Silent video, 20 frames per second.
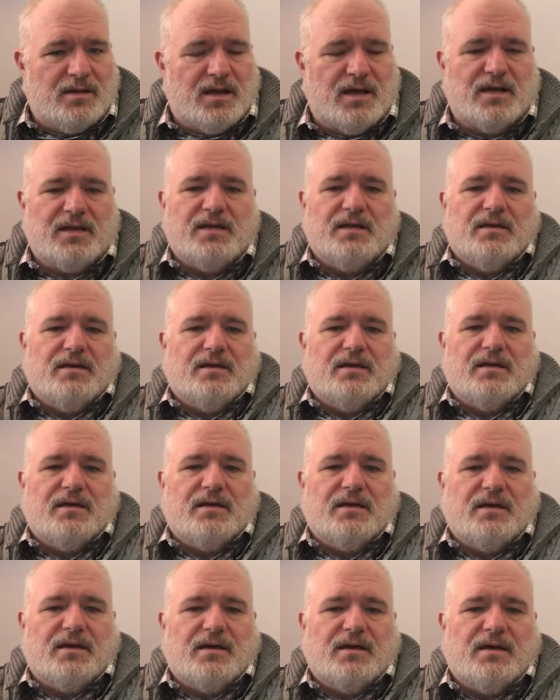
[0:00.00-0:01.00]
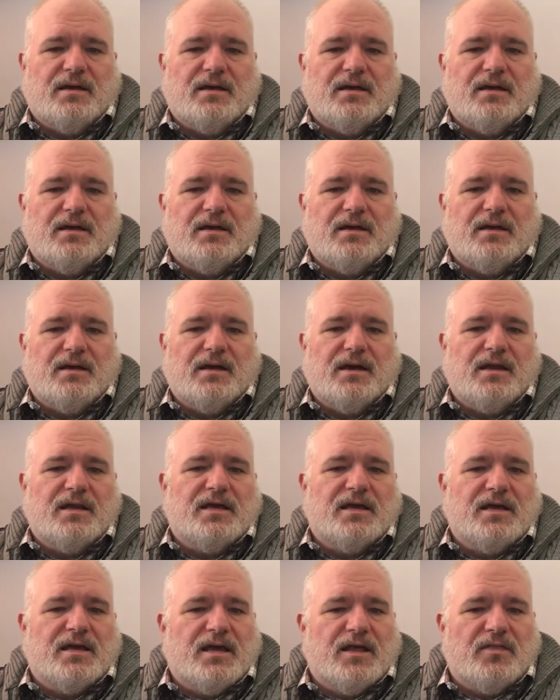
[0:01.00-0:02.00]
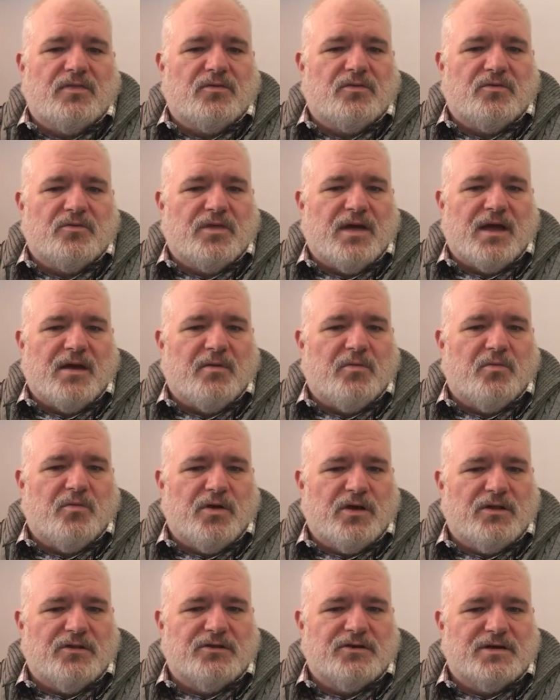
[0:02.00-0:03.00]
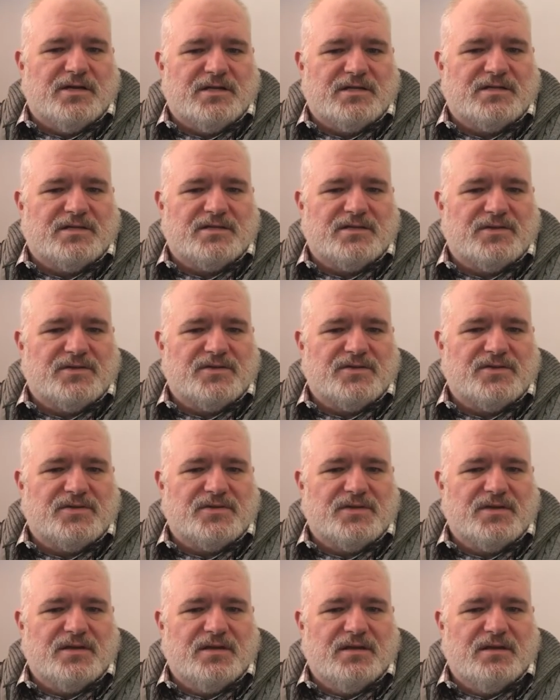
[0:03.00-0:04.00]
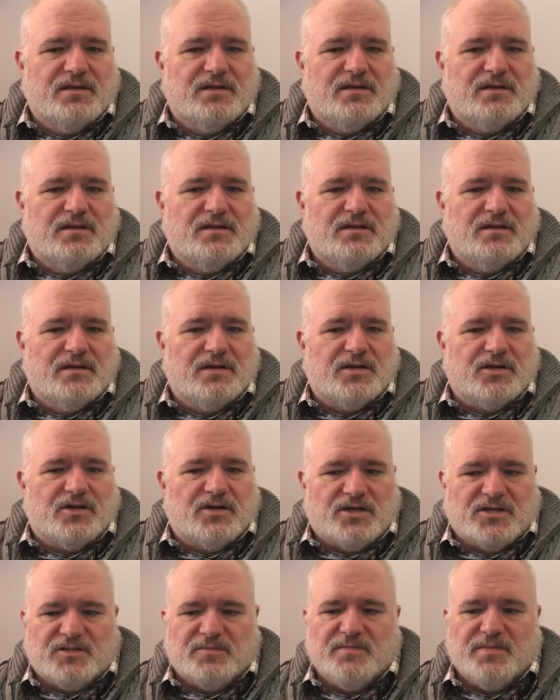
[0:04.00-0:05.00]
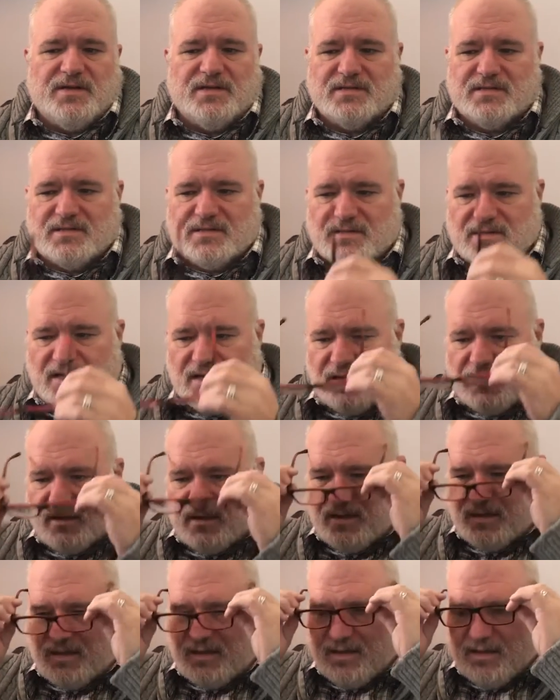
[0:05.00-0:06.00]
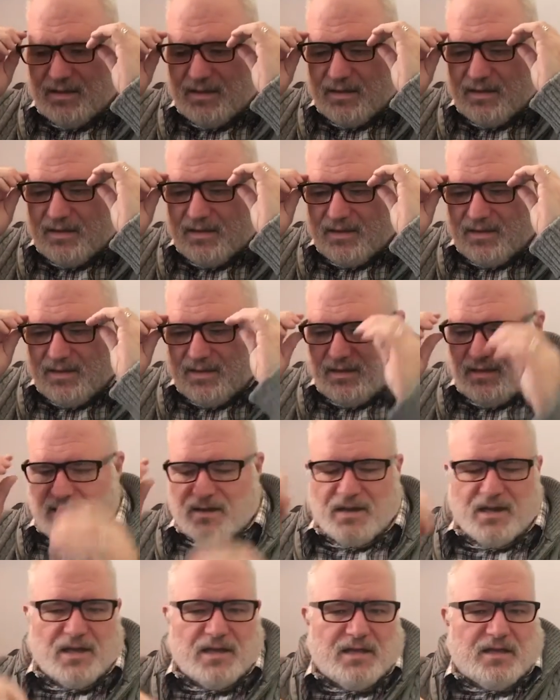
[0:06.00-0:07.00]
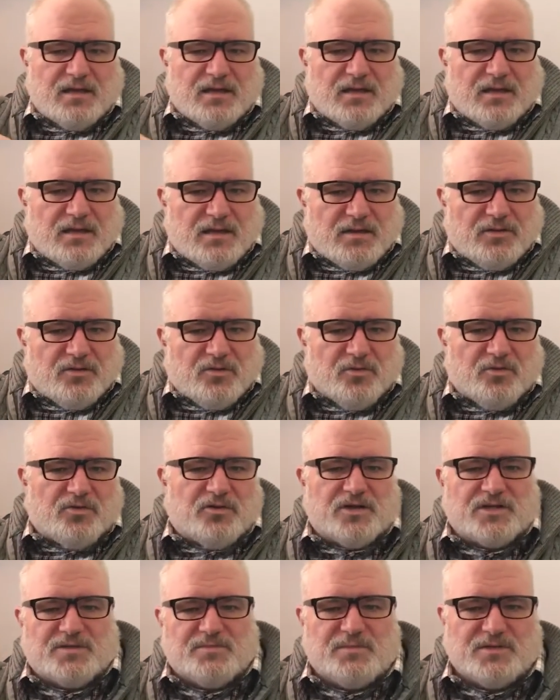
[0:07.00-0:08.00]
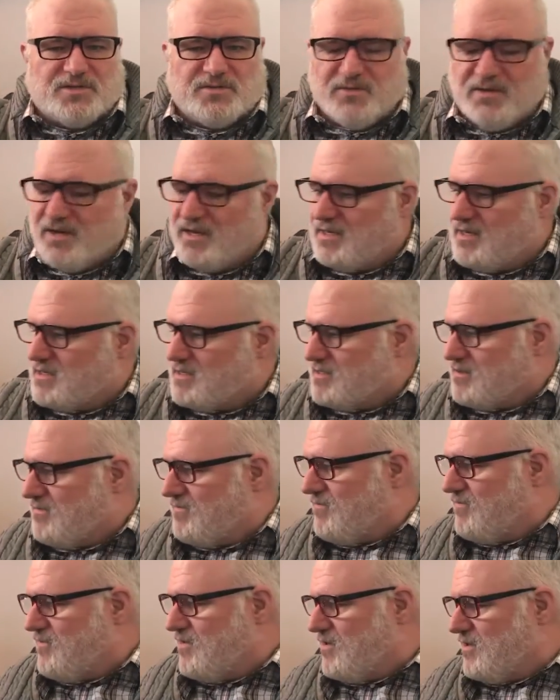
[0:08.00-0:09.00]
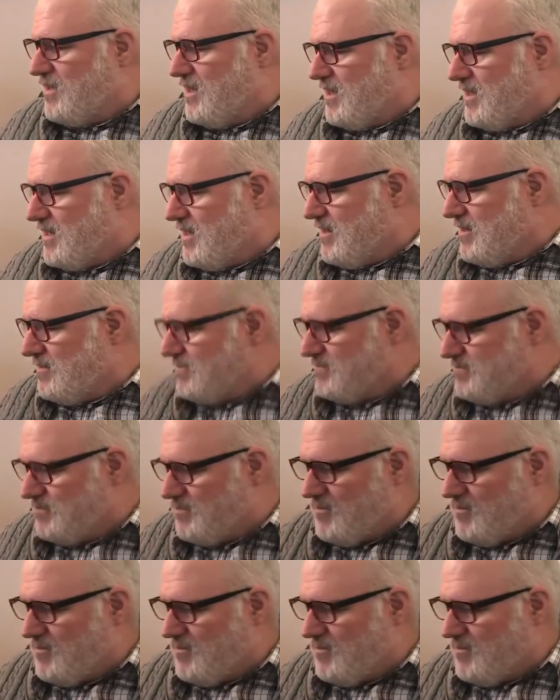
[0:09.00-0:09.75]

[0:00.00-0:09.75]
How do you get through that wilderness Christmas? How do you do Christmas when it doesn't feel like it?